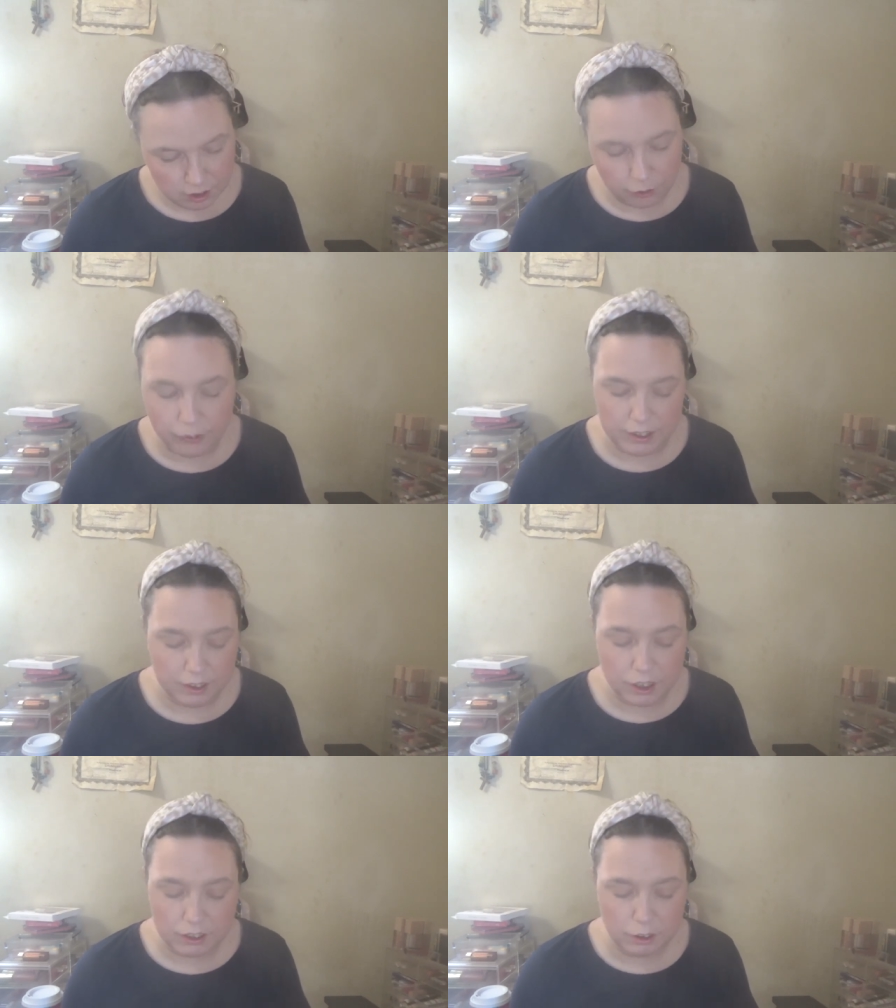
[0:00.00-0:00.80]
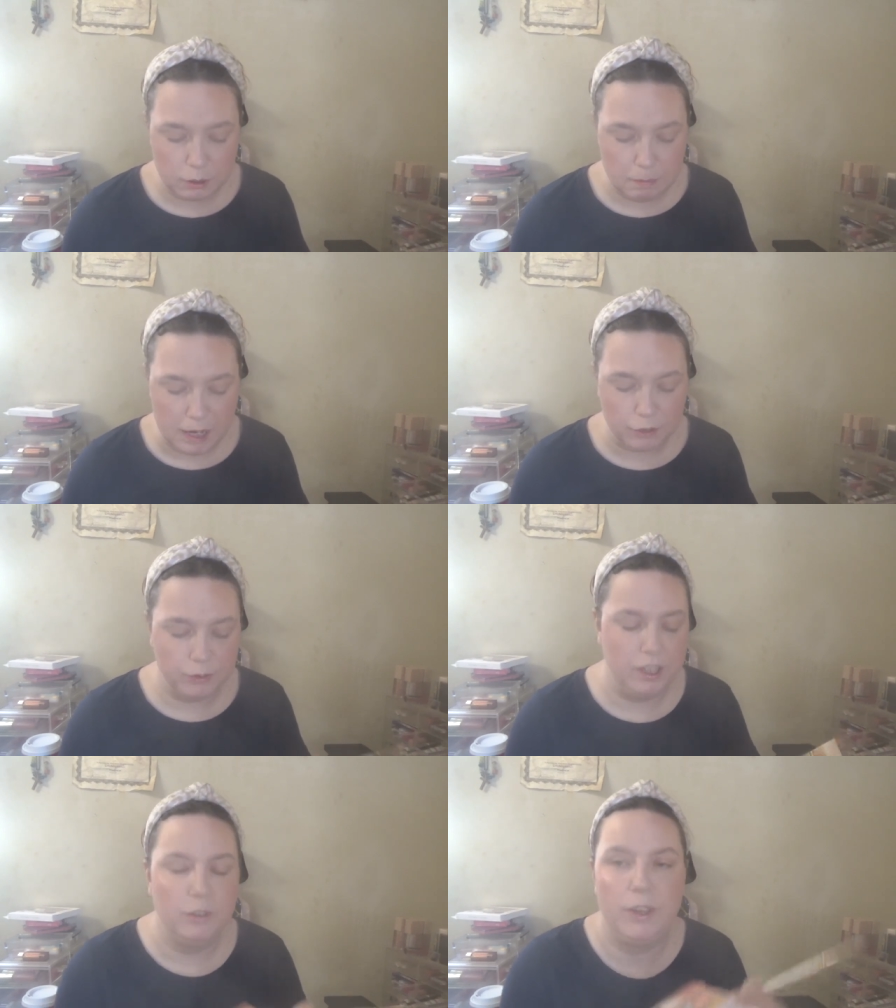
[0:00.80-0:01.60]
Okay, they are a little
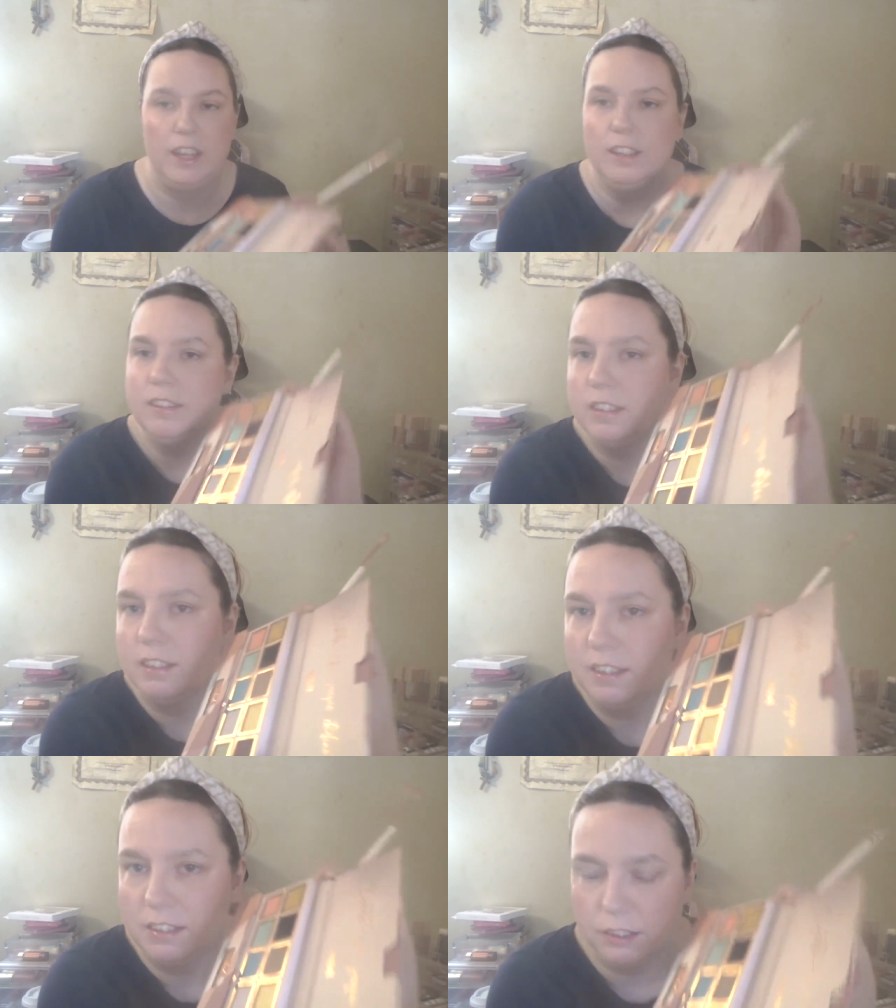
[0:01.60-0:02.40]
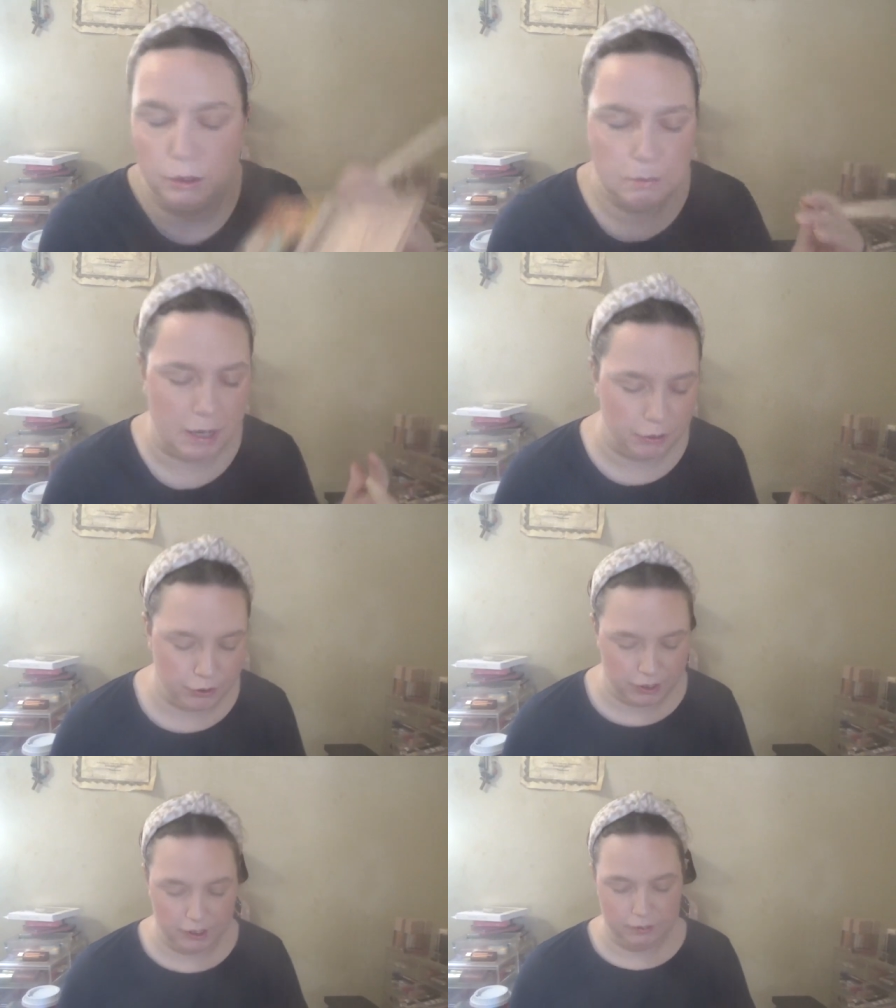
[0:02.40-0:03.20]
powdery. Okay, this does has a little powder
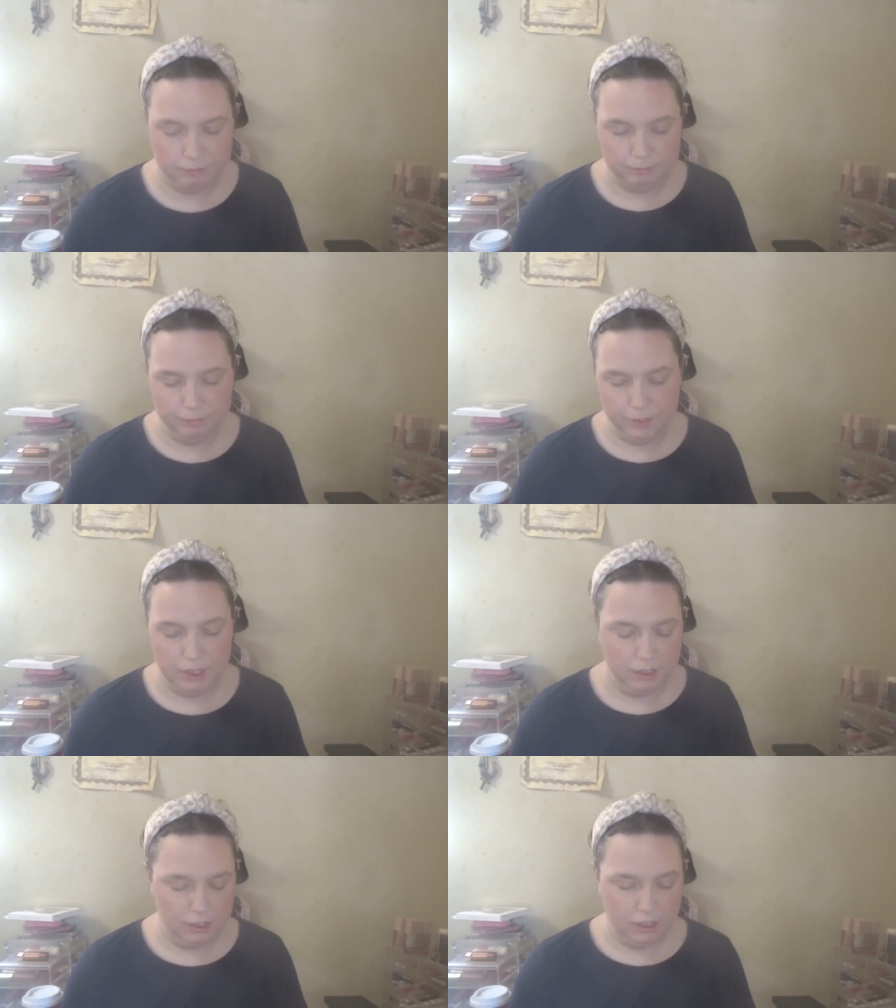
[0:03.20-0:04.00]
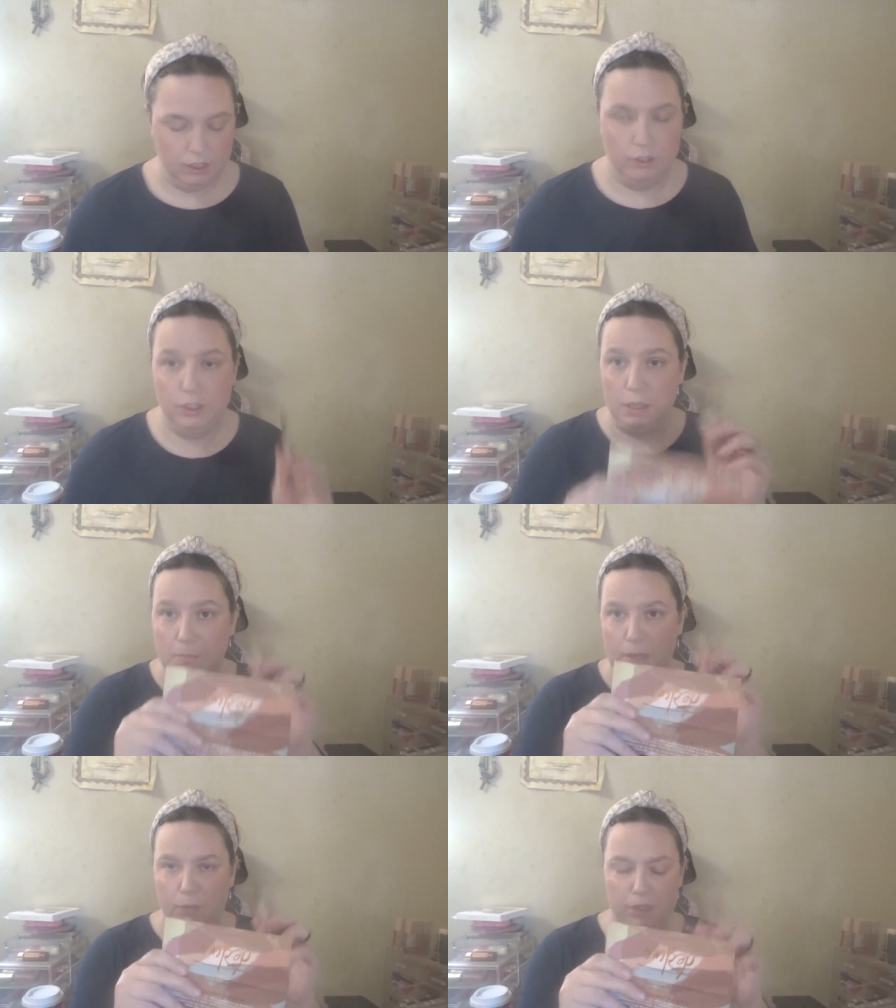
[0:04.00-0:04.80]
on it. So you
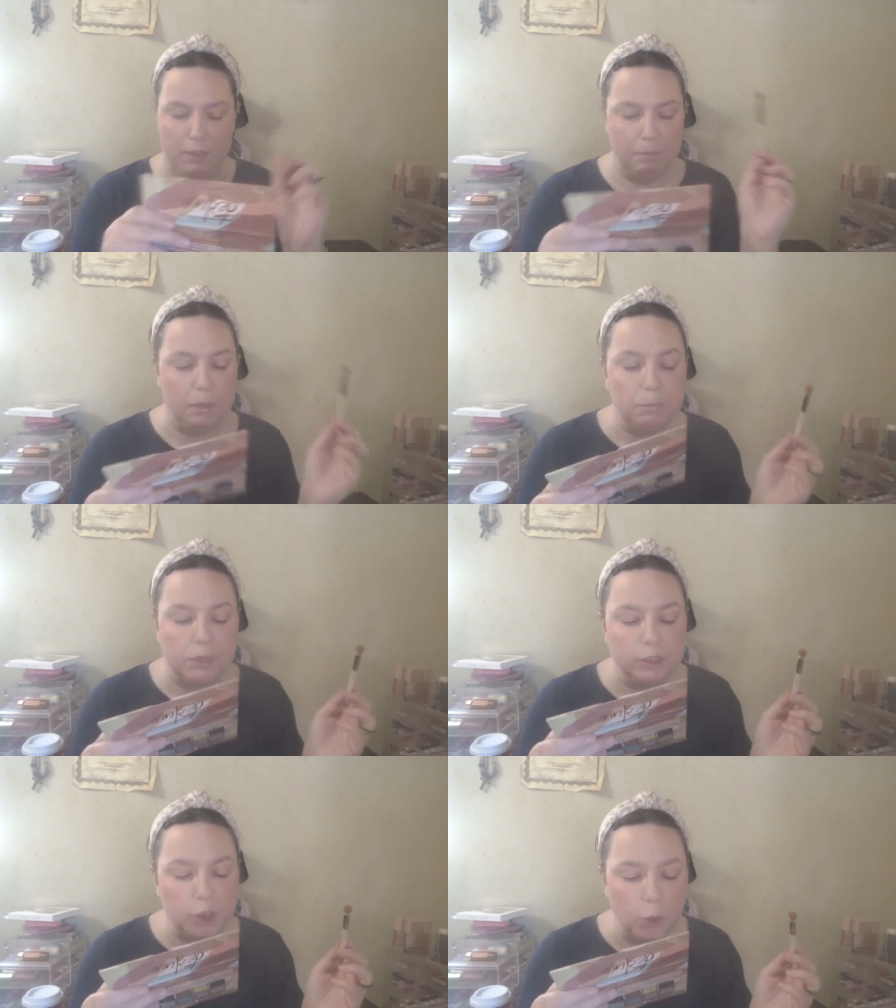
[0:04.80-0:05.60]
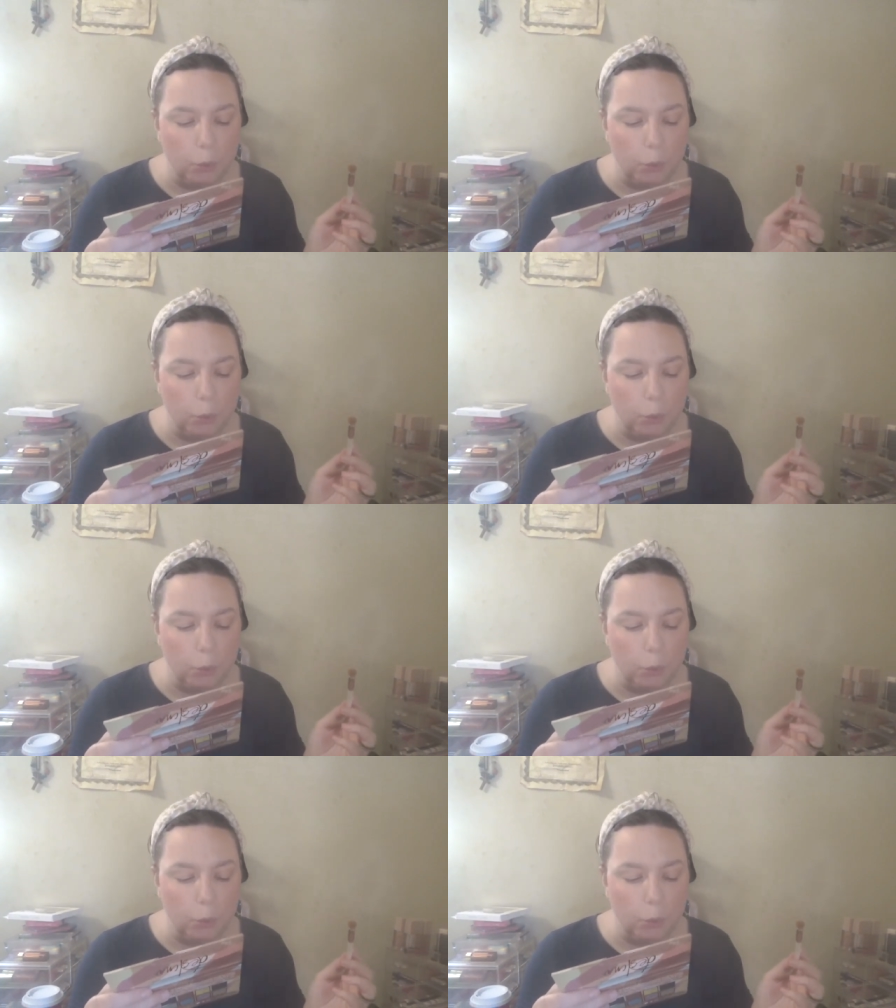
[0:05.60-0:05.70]
might want to have rock brush.